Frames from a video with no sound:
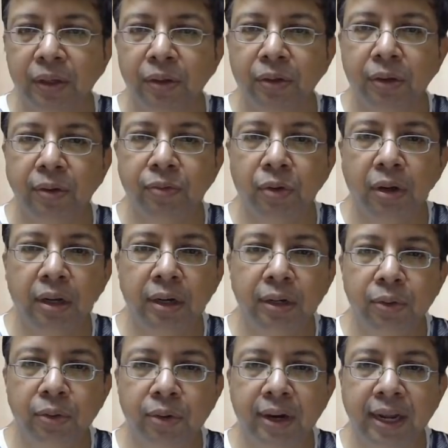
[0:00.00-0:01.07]
you have to
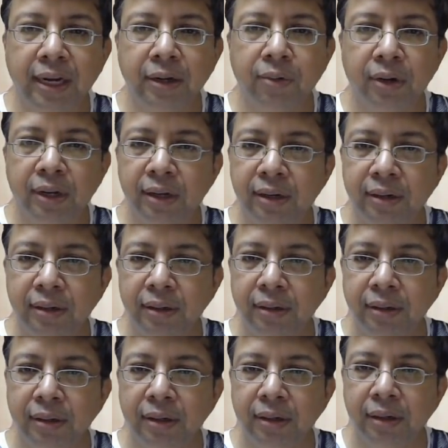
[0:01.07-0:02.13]
learn to ride what
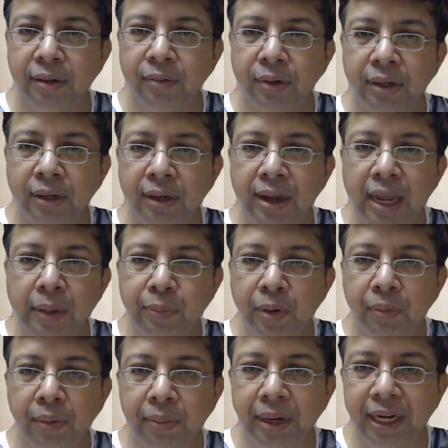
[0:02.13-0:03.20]
are high
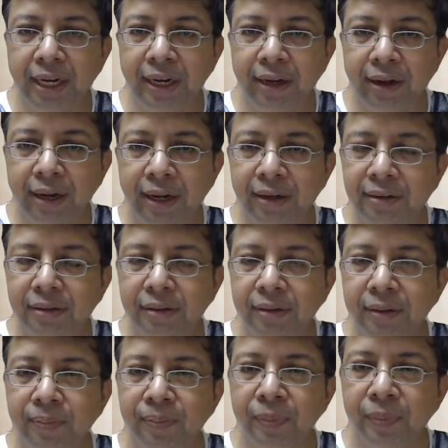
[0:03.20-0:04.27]
probability trades,
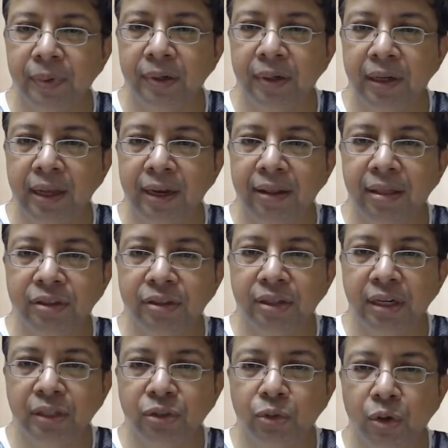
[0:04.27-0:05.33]
and
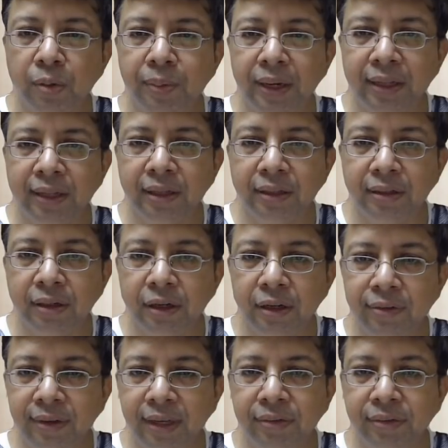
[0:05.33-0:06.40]
essentially show up in either
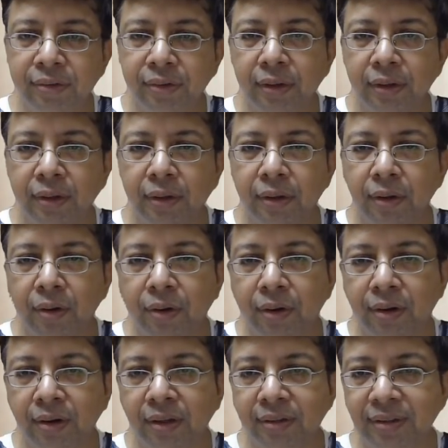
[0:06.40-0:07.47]
third waves
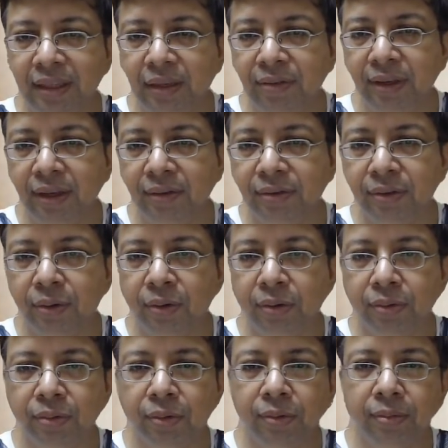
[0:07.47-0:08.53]
or C waves.
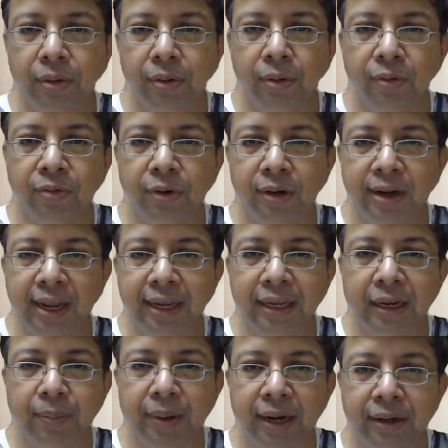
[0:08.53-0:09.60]
So you look for
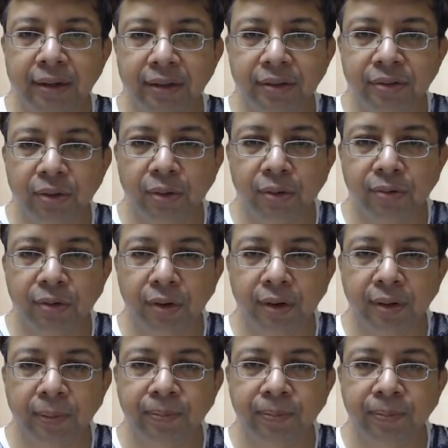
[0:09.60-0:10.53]
triangle patterns, you look for